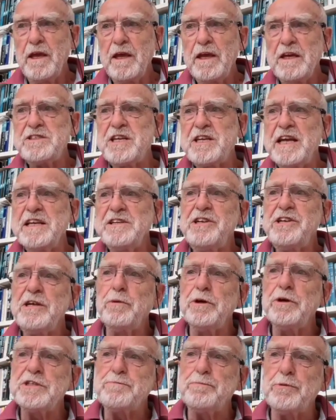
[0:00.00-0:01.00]
Essentially,
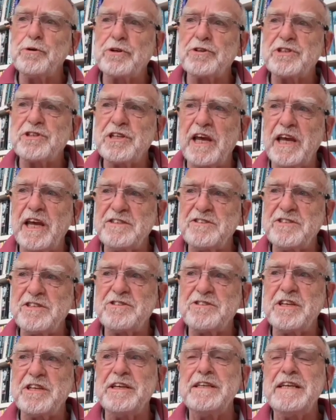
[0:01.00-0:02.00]
what his book says
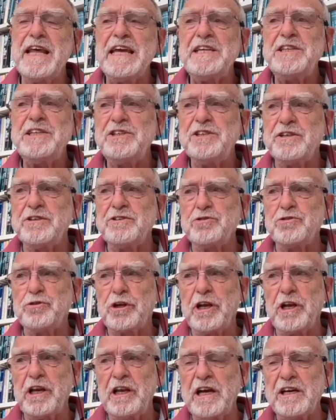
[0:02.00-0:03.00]
is that nations
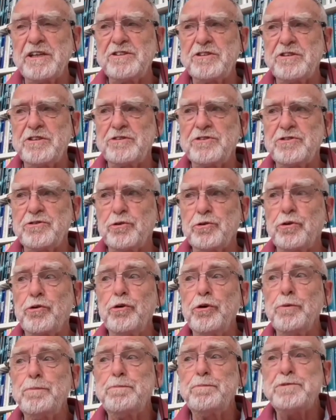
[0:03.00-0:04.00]
or classes or
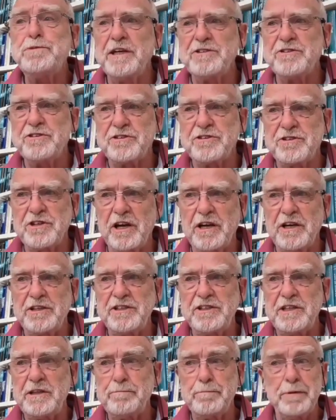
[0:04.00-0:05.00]
groups in a
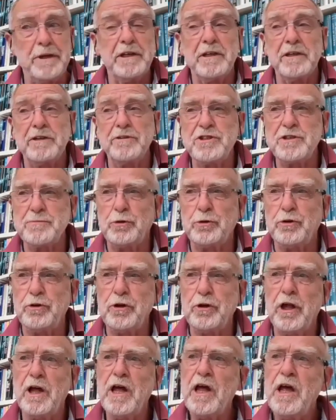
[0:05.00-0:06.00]
society, big and
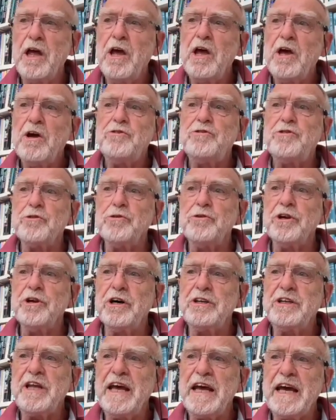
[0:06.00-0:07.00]
small, do
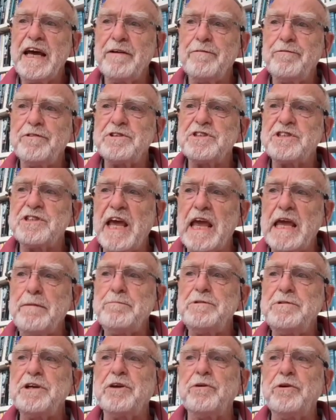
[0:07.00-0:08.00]
not have the
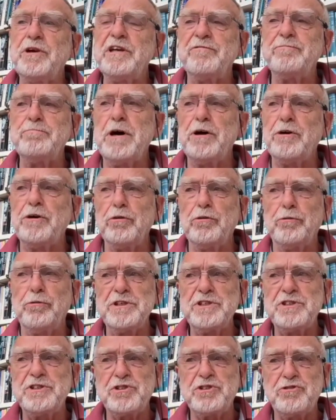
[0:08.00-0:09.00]
same degree of moral
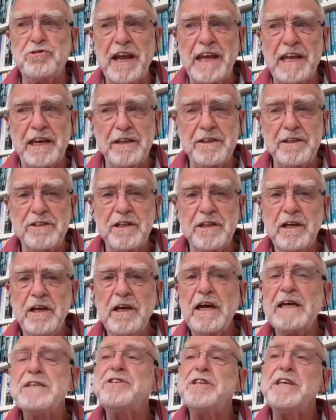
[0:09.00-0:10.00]
restraint
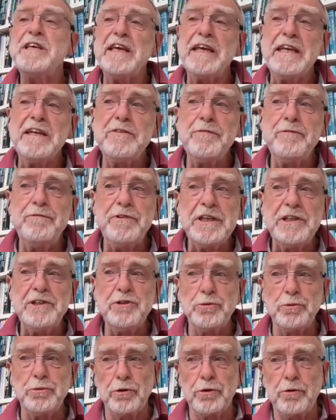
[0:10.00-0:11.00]
as the
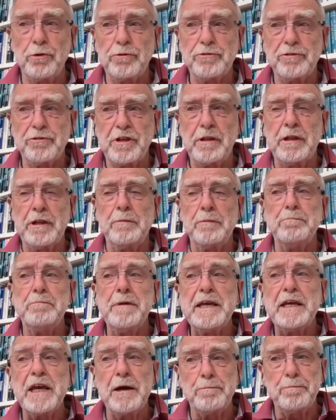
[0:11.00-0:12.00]
individuals that
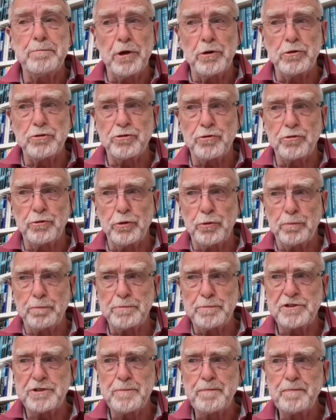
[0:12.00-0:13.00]
make up those
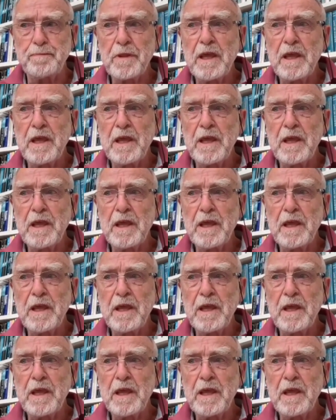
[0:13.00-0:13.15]
groups.